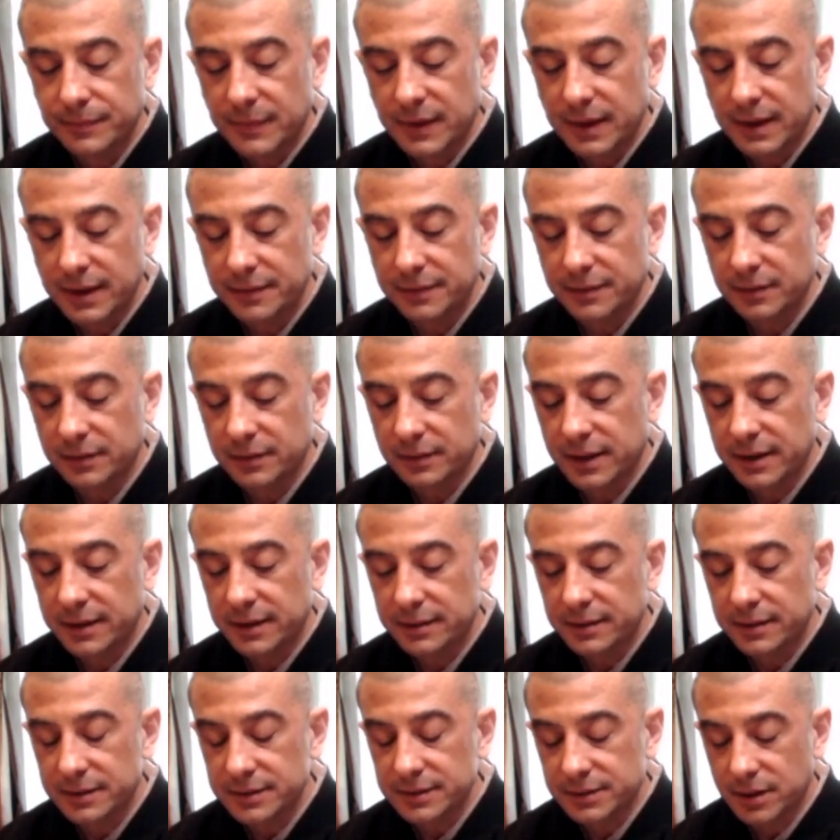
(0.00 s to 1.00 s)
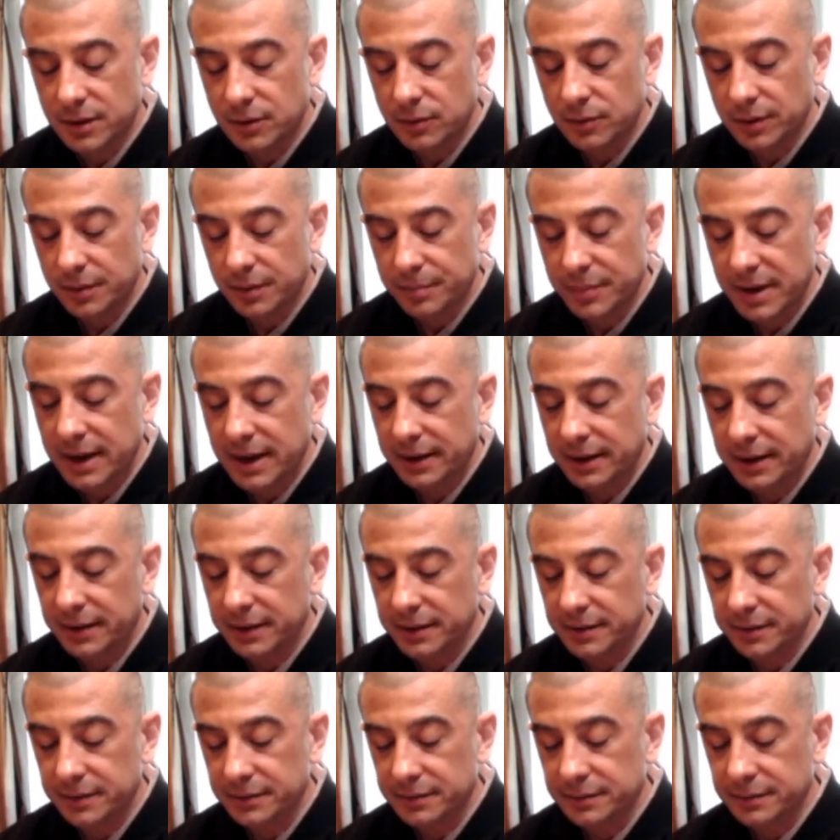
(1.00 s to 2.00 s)
and the light is going back
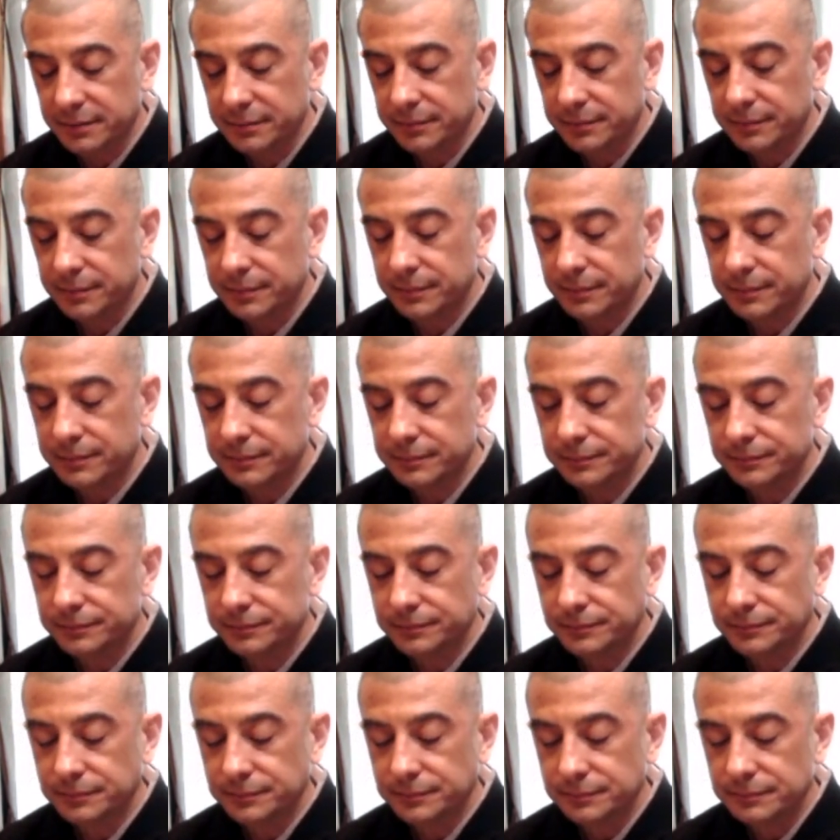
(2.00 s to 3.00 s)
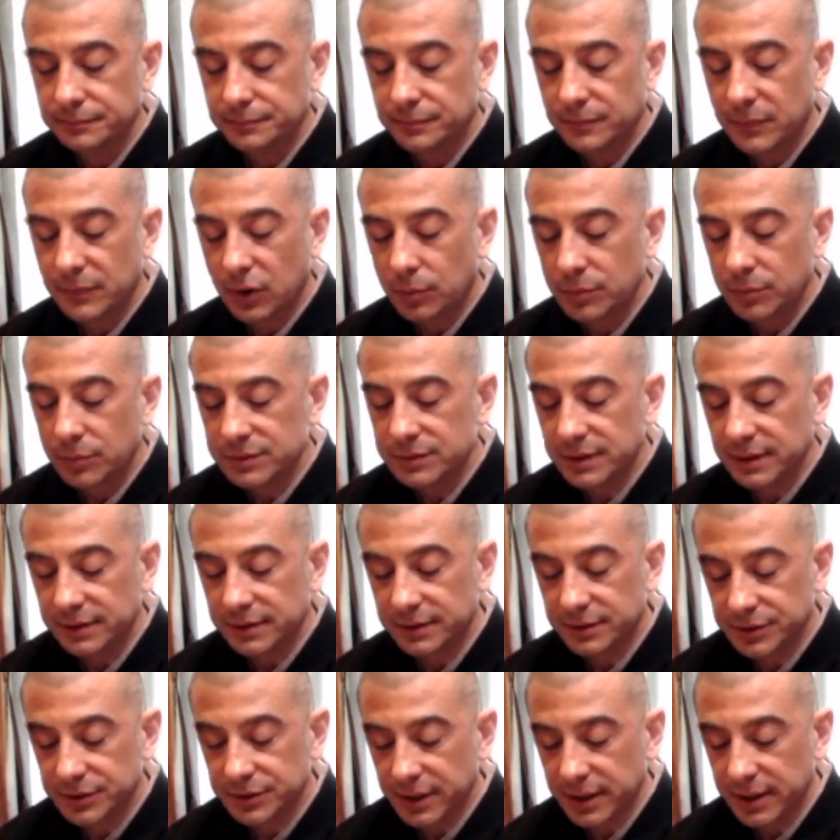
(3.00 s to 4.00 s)
in, almost like the
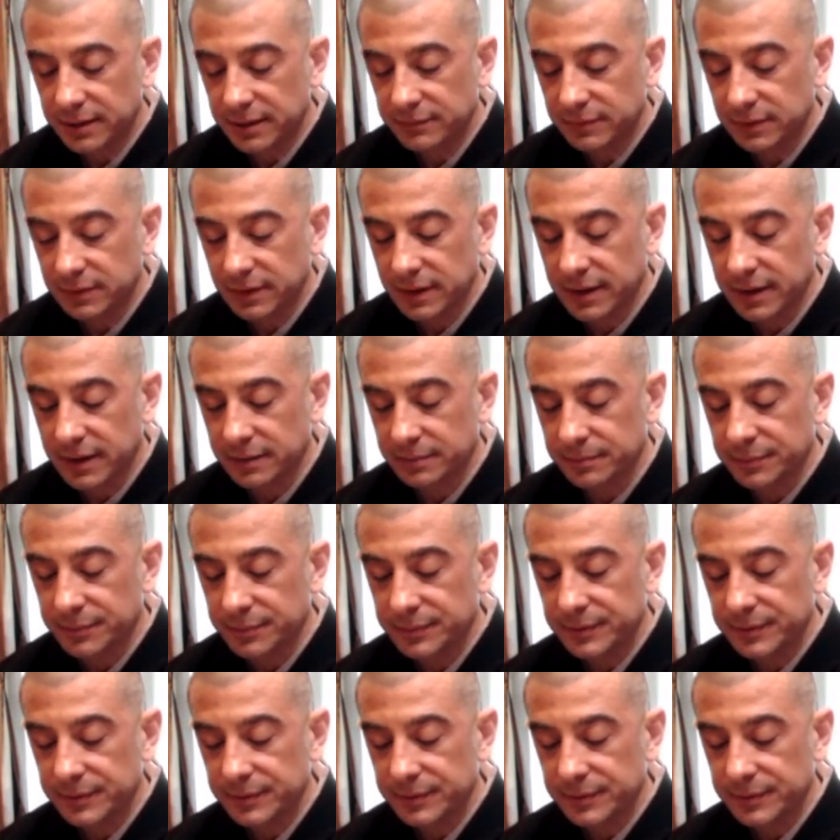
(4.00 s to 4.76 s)
shade of a lamp.